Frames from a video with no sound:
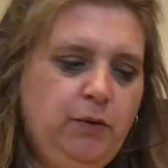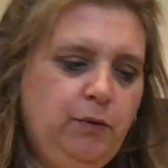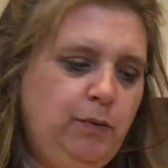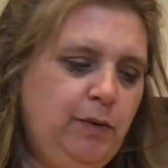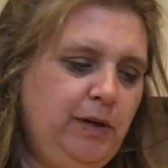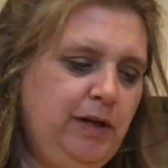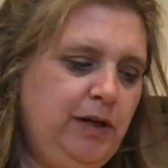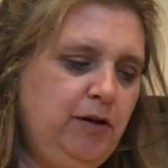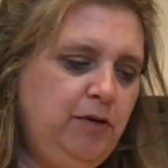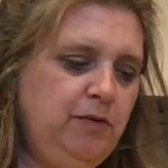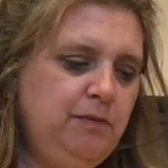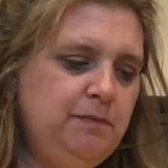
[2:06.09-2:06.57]

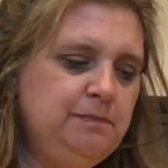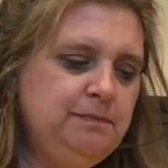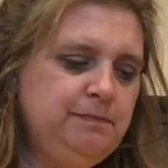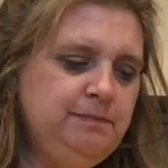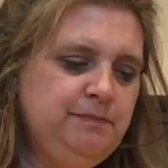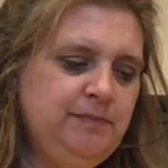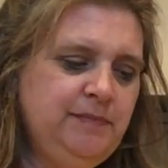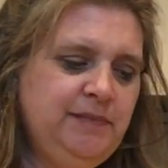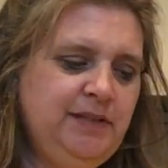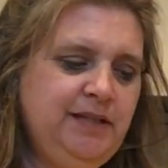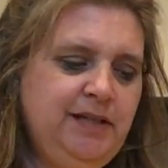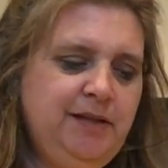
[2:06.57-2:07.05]
Well,
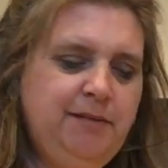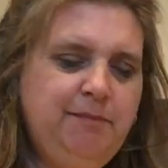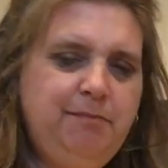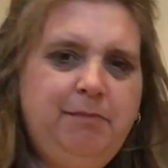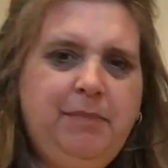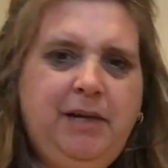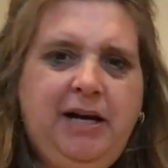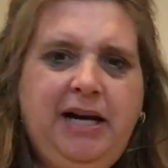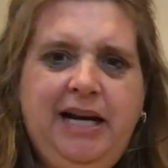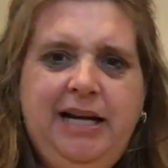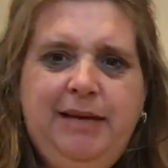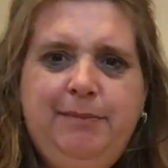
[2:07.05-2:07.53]

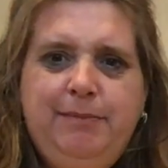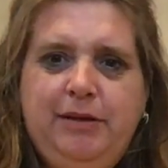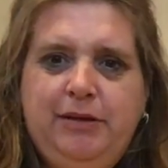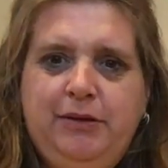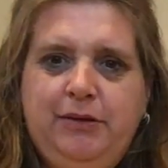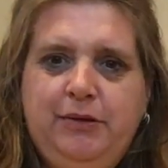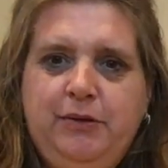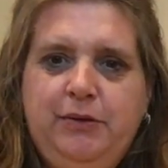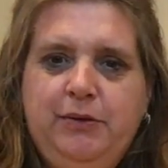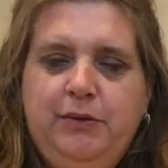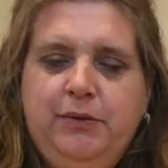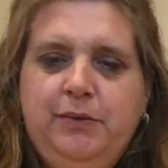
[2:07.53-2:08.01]
my
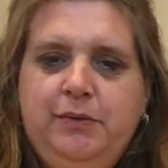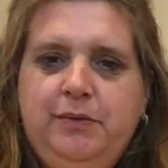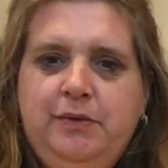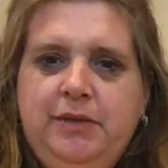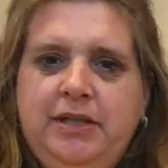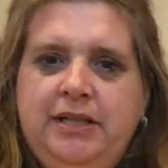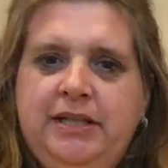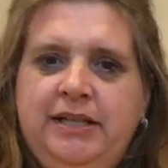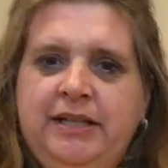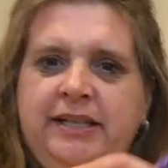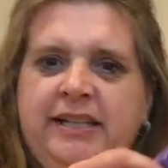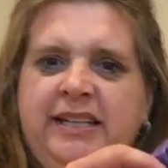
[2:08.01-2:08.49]
balloon
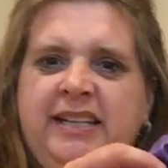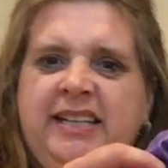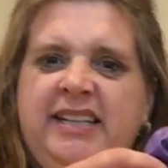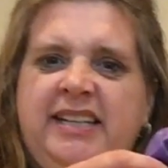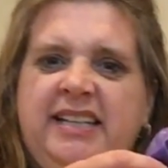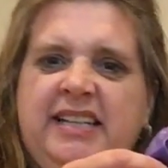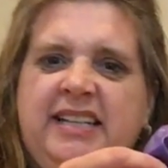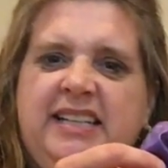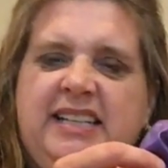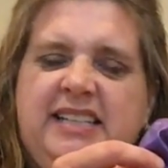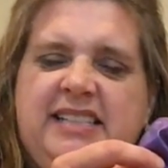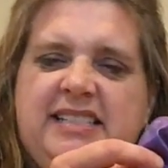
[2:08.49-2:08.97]

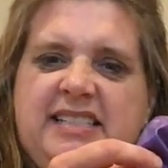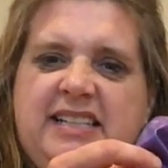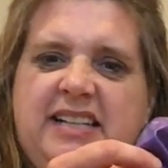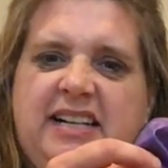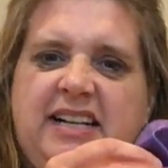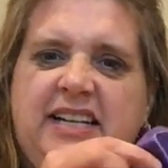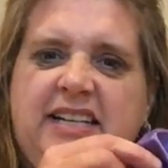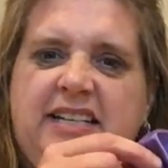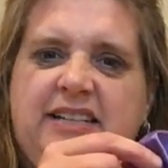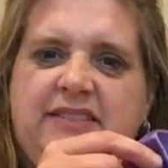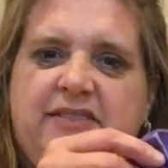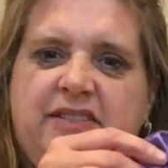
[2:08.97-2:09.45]
is
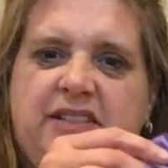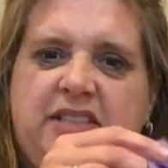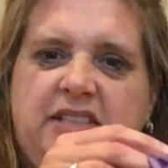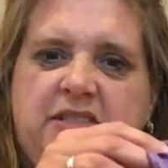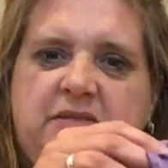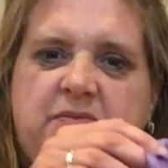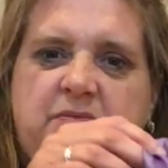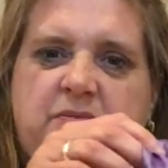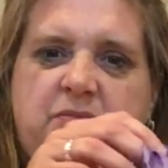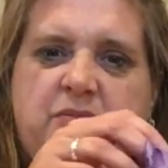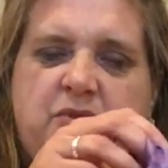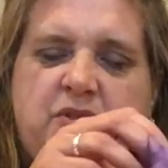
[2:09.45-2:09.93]
kind of a
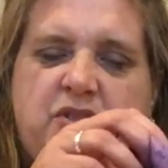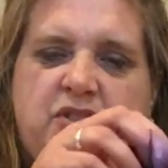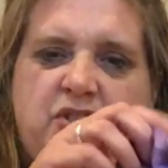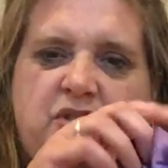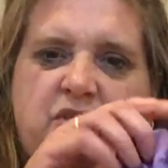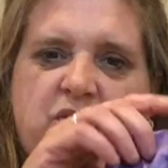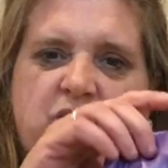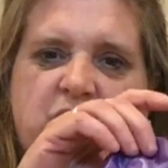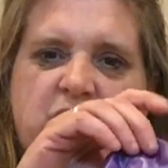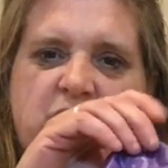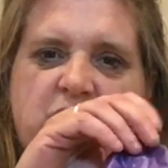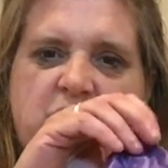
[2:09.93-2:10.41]

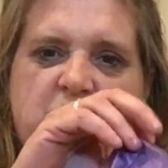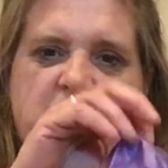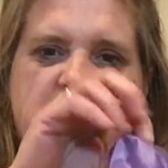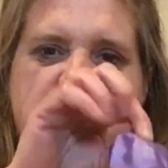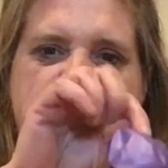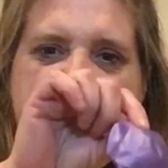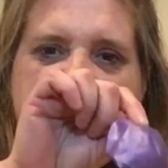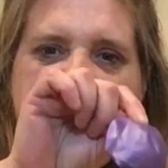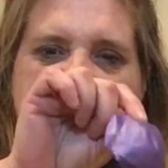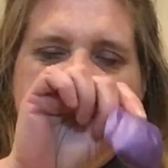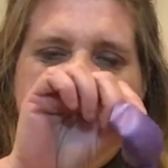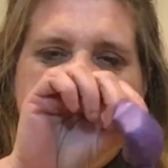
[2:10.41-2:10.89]

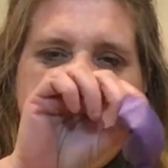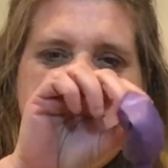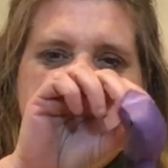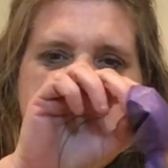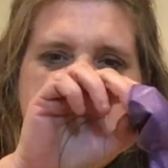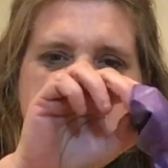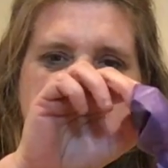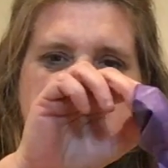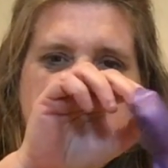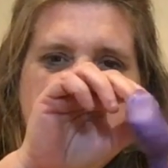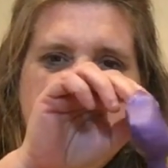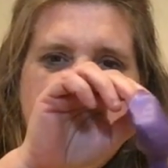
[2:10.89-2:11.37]

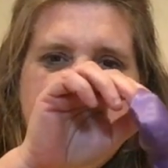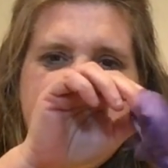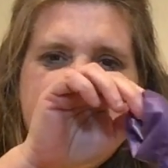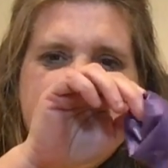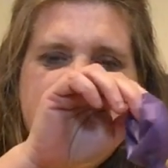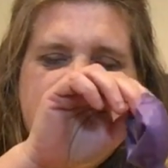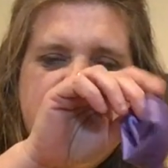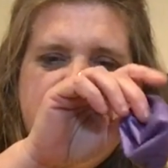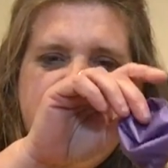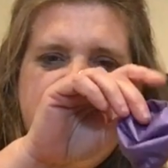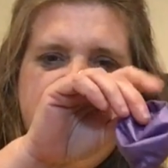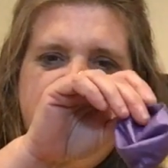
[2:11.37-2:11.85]
short,
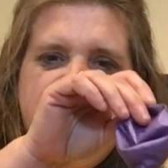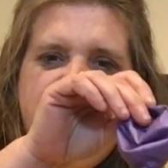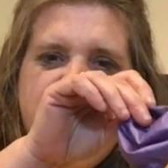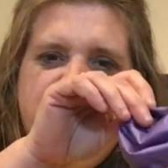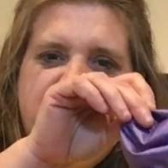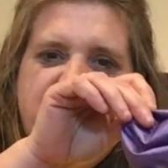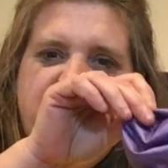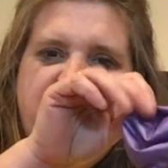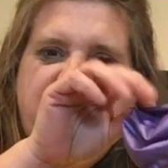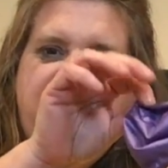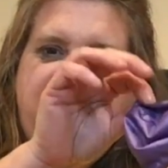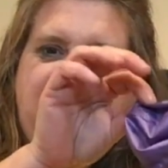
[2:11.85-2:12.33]

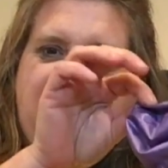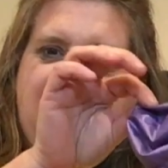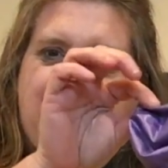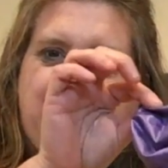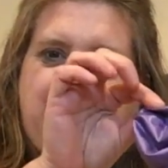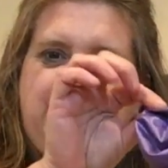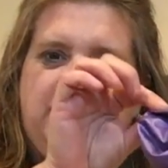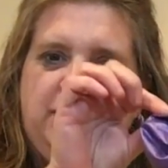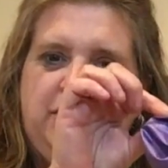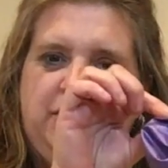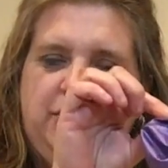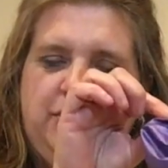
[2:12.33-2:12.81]

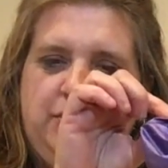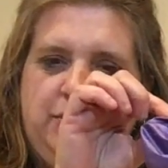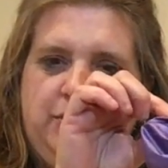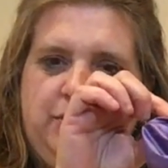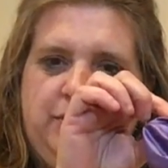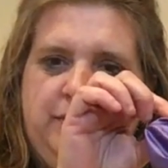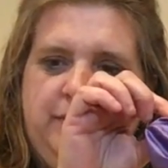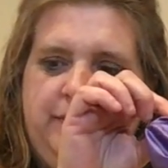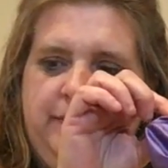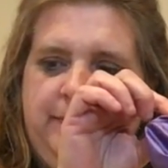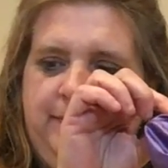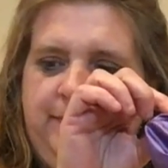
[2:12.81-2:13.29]
fat
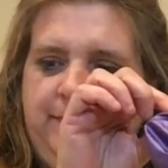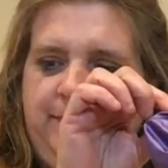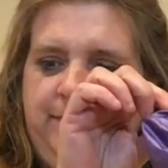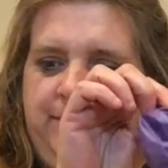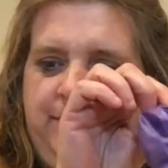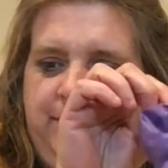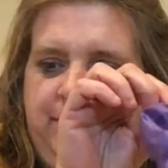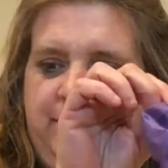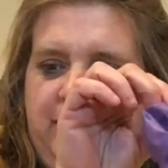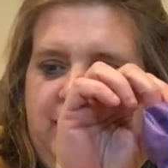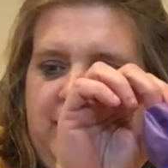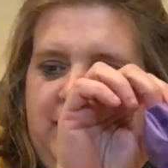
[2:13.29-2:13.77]
balloon.
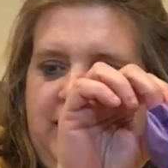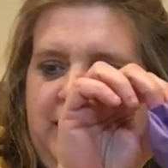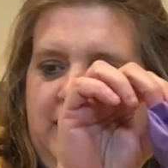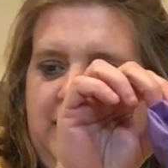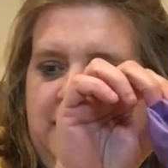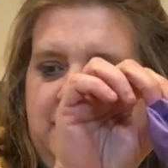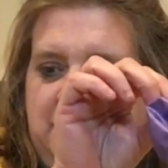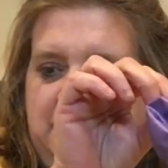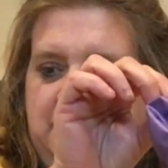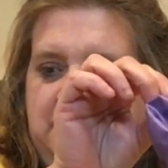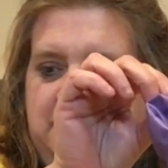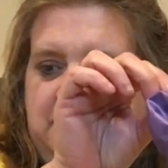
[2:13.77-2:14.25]
Okay,
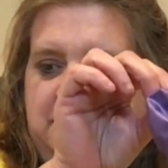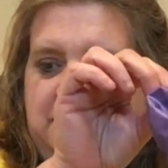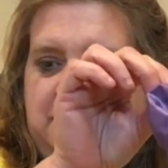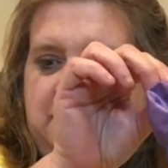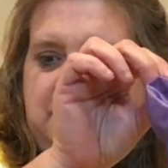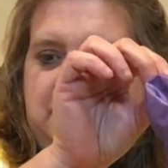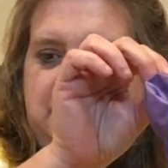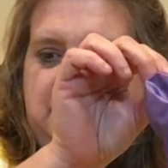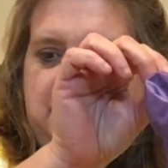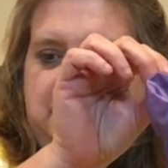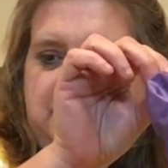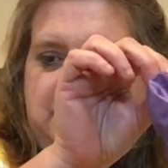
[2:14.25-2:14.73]

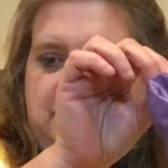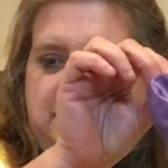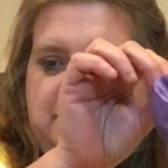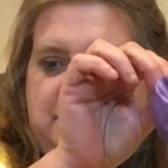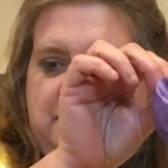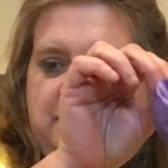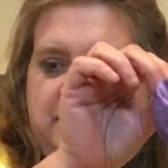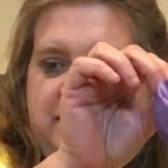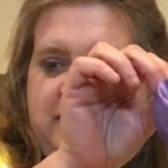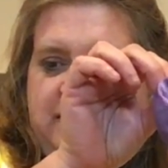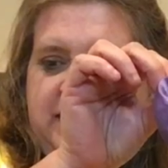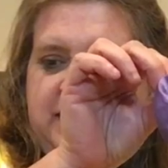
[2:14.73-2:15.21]

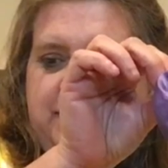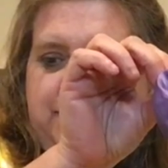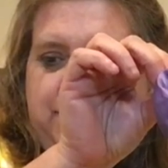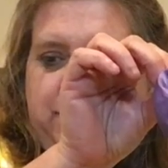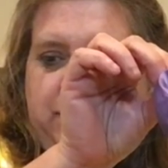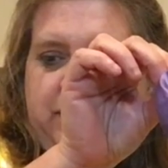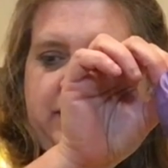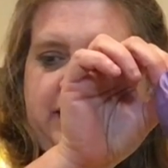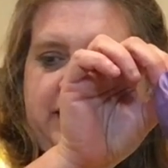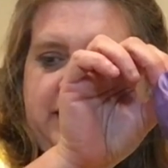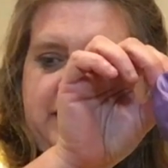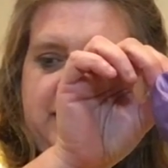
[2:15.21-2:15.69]
it's a
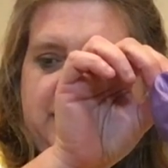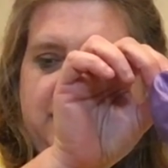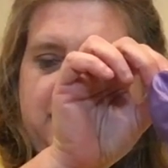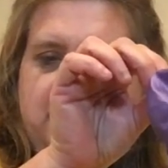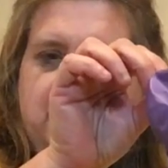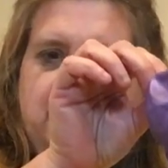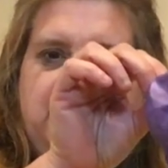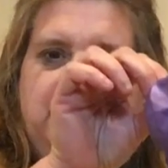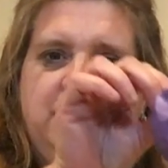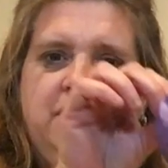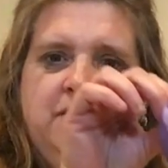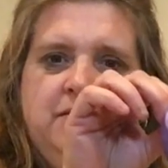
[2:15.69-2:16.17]
pretty
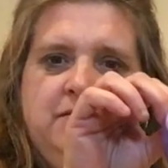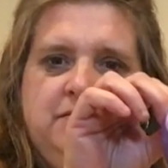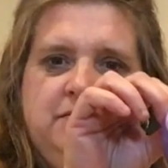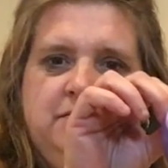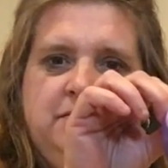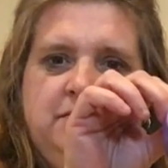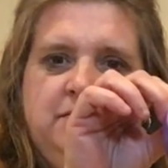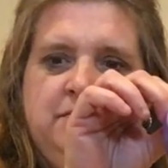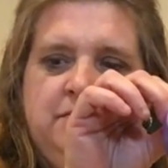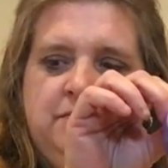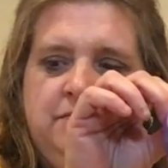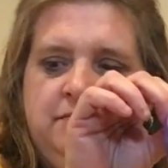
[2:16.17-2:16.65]
color.
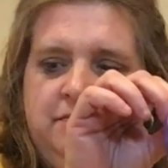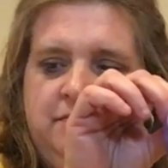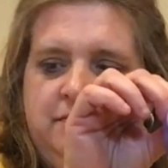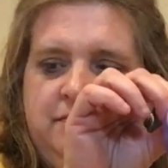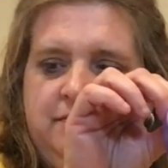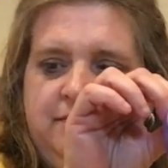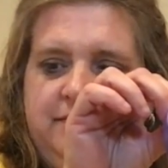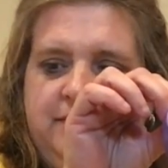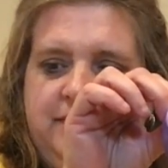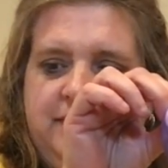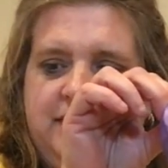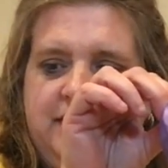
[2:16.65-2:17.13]

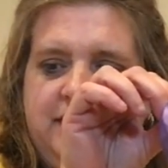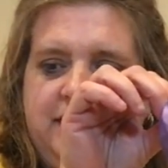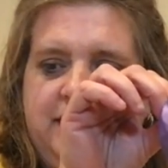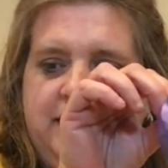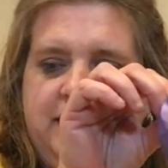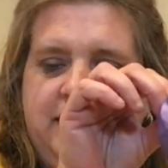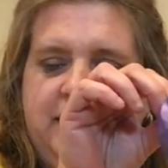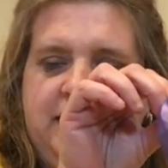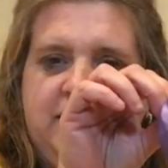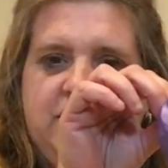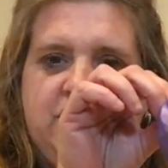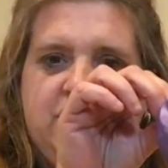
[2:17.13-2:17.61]
It's a
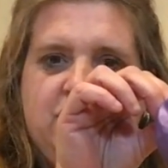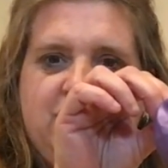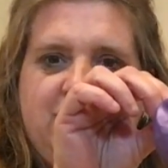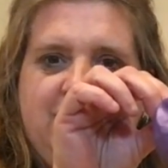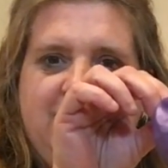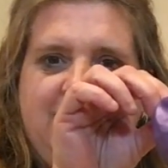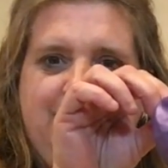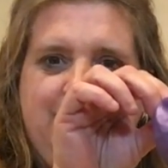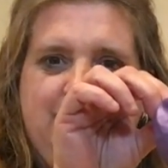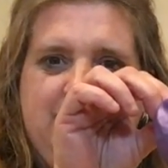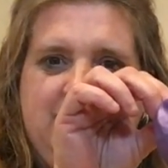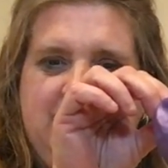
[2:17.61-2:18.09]
nice
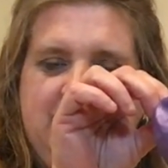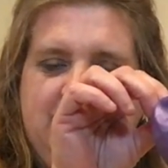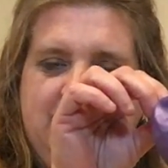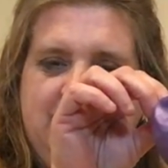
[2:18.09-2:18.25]
shape.